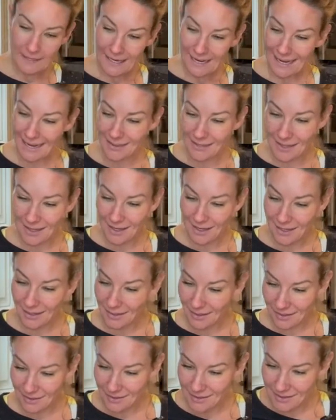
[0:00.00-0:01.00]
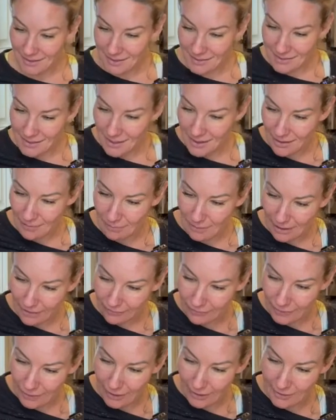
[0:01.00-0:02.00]
And then this is it, my
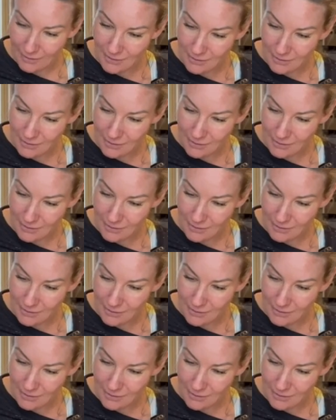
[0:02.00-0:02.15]
friends.